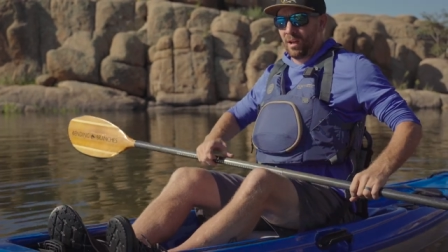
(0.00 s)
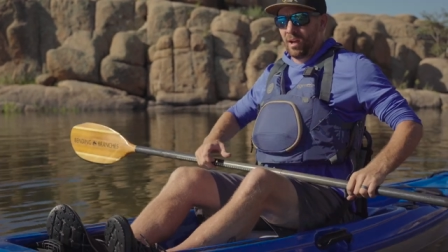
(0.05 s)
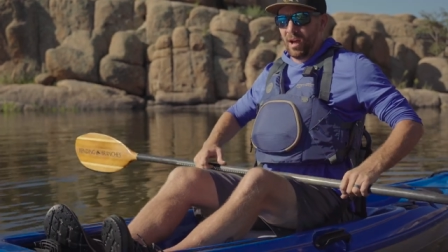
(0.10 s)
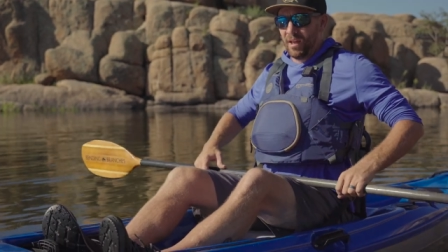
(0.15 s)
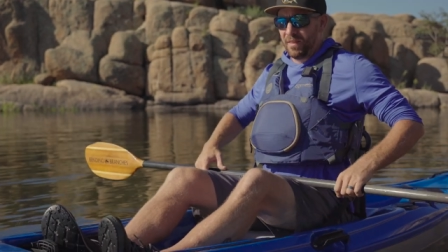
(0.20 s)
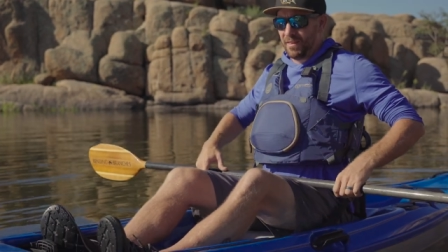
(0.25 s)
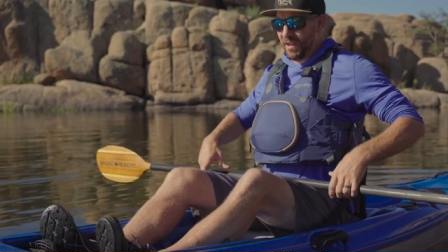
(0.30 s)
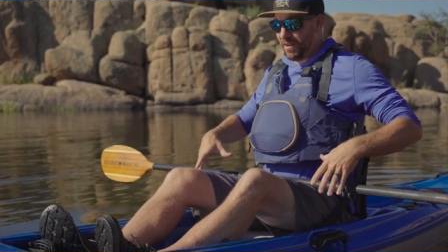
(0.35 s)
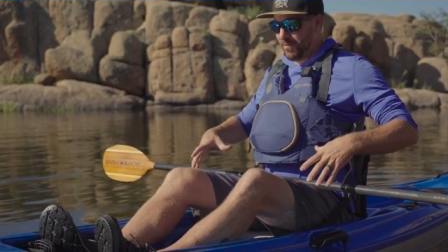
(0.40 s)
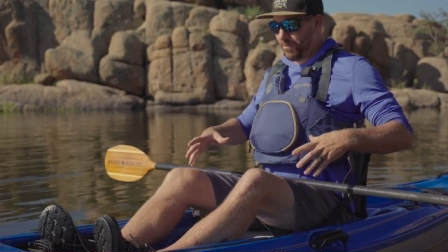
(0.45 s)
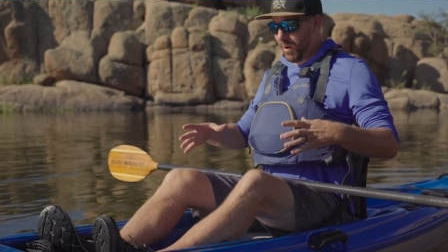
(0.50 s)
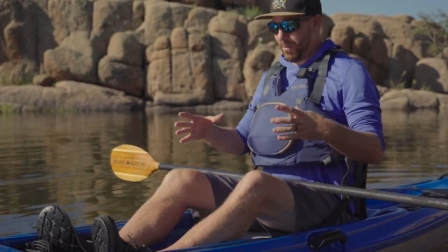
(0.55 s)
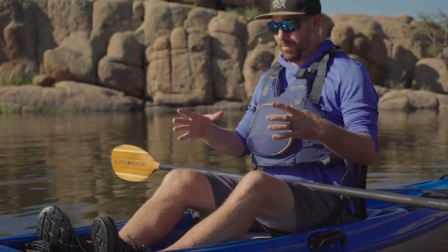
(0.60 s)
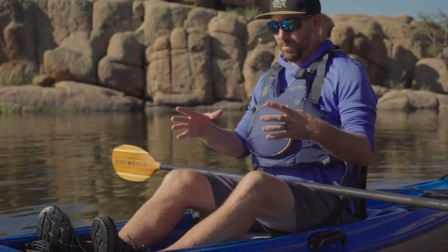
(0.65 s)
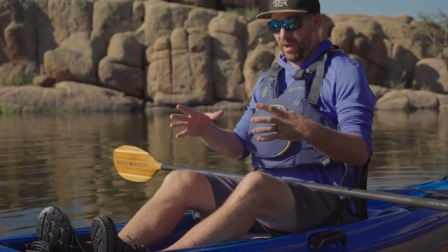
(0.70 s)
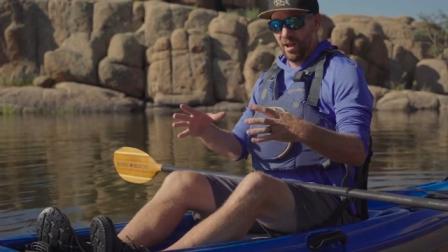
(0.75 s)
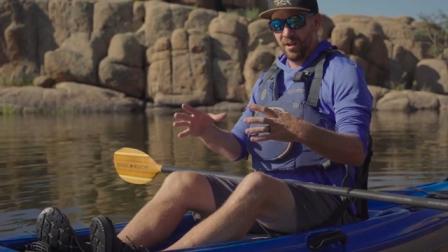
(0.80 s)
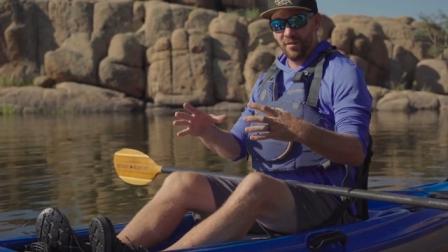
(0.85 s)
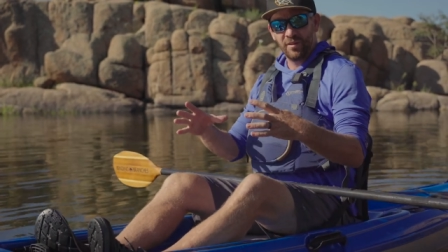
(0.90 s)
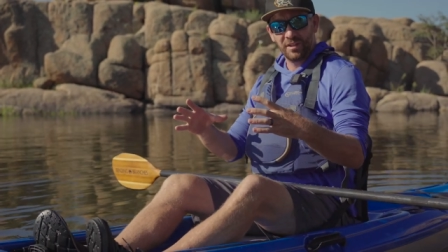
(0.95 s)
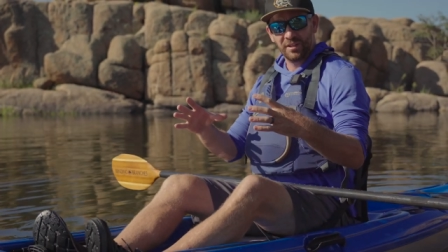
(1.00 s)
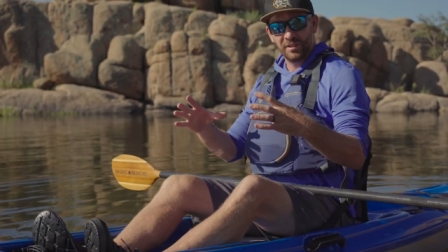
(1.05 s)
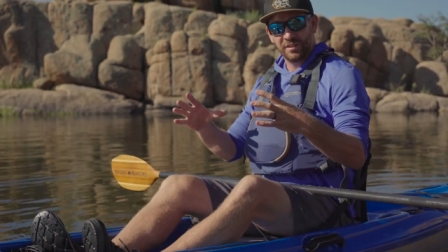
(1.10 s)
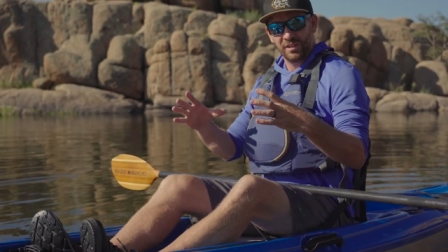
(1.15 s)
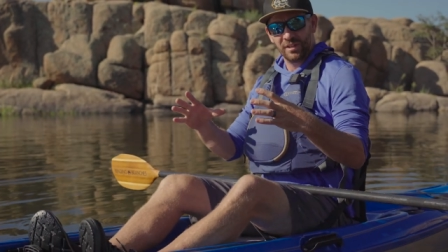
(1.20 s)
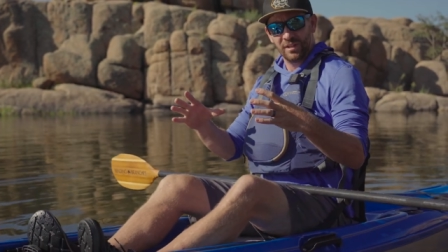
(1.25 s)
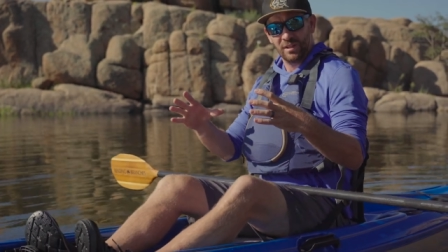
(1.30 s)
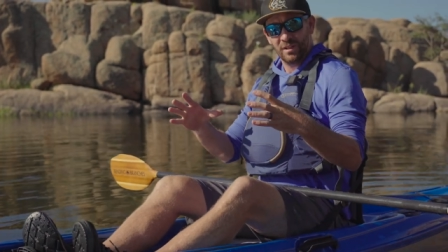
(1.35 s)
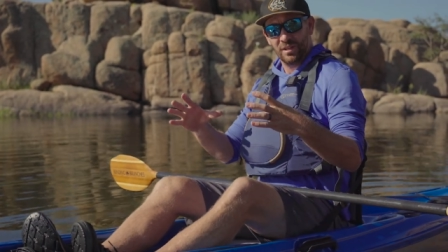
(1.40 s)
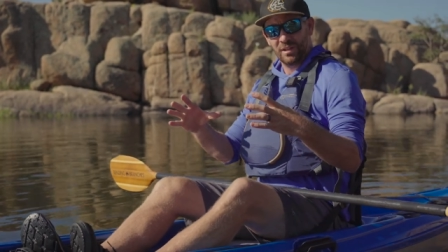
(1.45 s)
I think of my
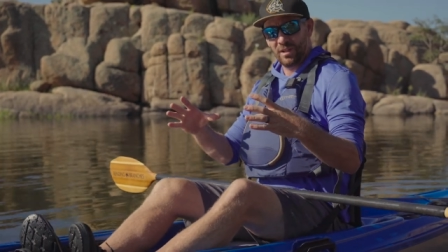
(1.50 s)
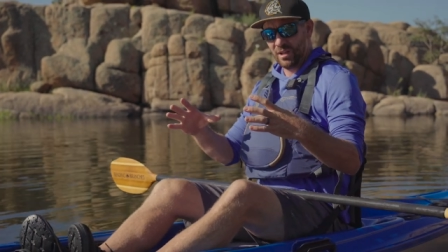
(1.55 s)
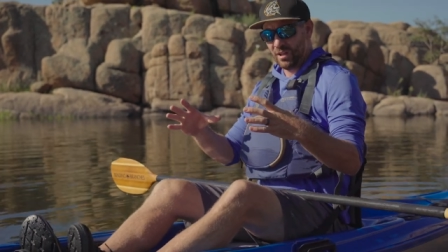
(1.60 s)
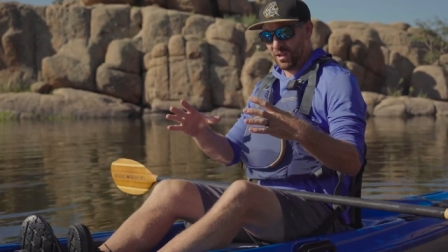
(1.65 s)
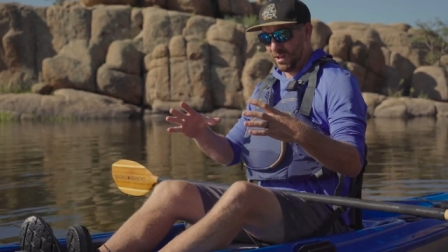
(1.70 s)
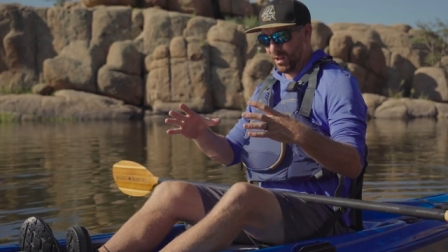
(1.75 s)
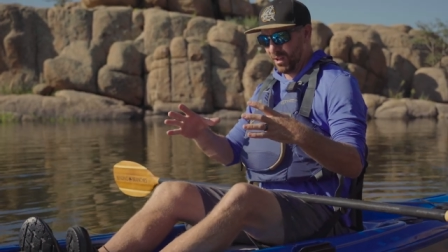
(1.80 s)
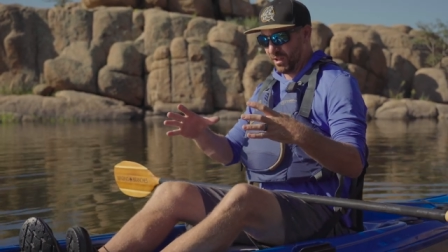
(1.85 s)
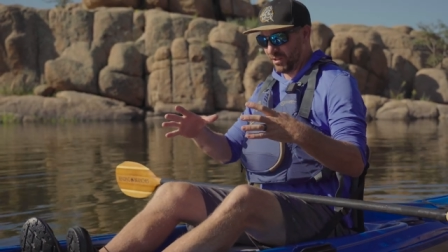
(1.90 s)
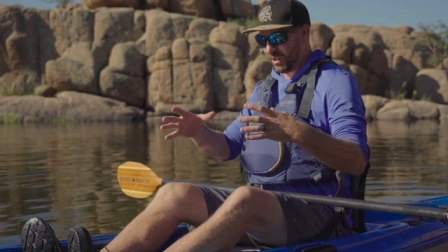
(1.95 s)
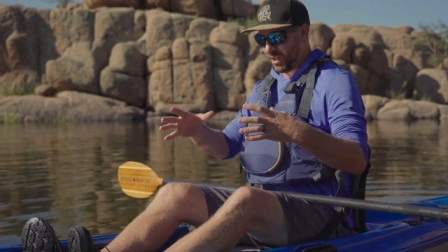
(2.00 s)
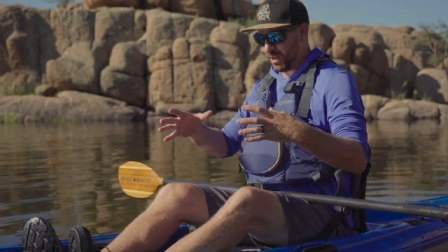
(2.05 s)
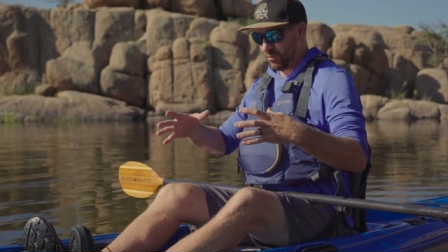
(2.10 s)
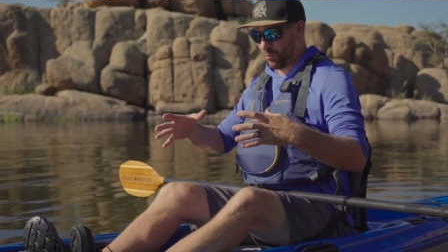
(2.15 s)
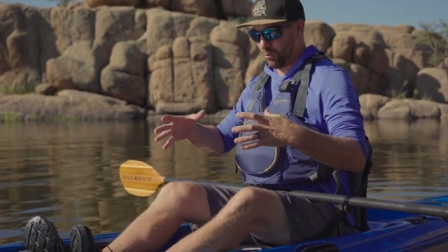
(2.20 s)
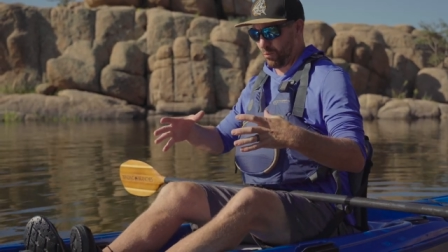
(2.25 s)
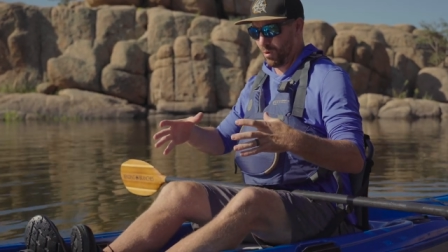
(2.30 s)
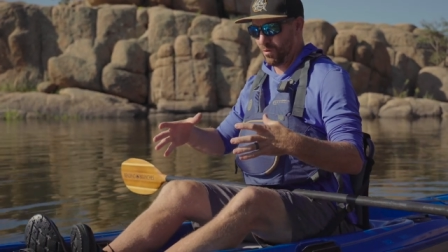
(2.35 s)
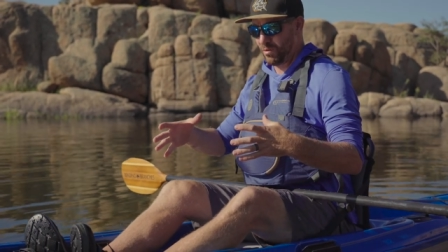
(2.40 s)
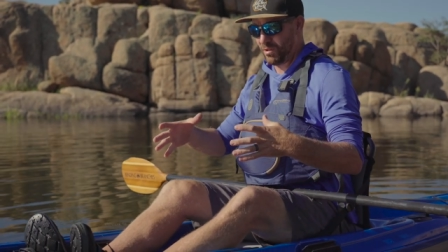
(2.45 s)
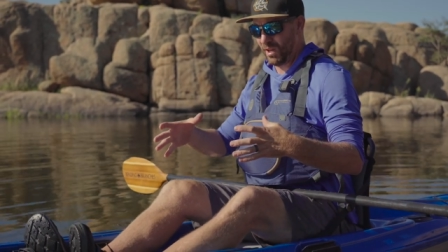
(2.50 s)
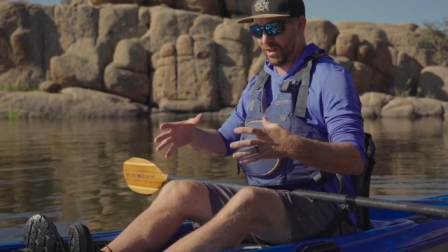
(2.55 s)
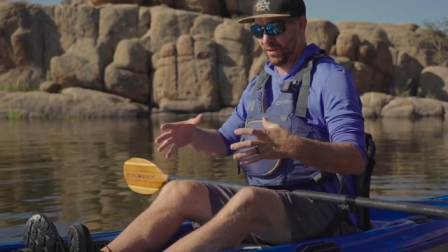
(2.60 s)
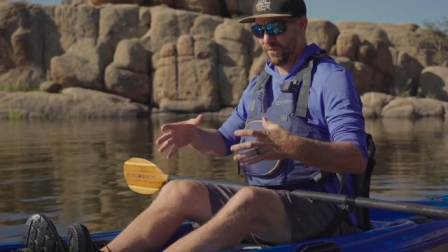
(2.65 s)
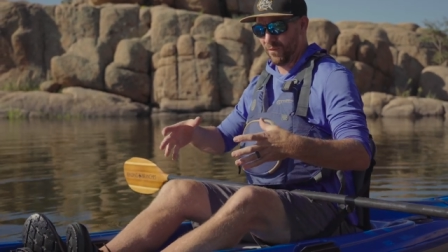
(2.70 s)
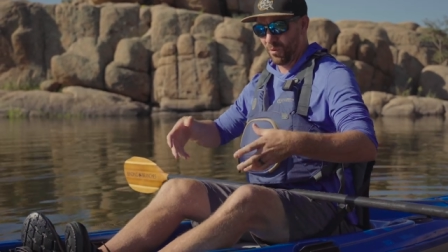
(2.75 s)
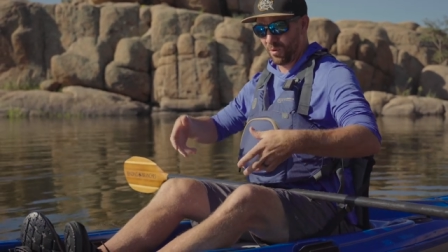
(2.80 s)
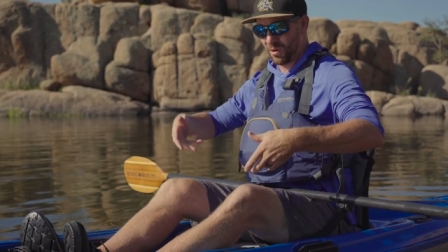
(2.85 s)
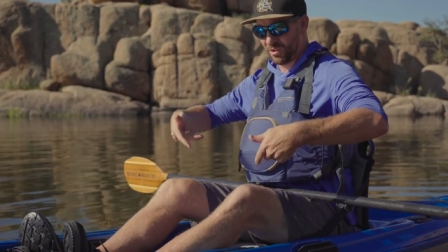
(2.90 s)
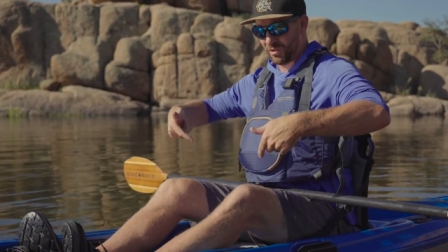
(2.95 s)
pelvis as like
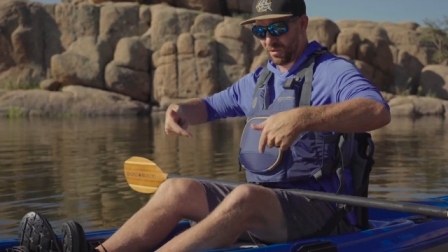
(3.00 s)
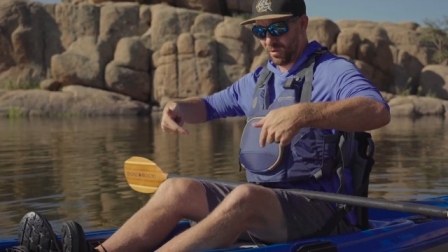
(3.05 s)
rotated forward,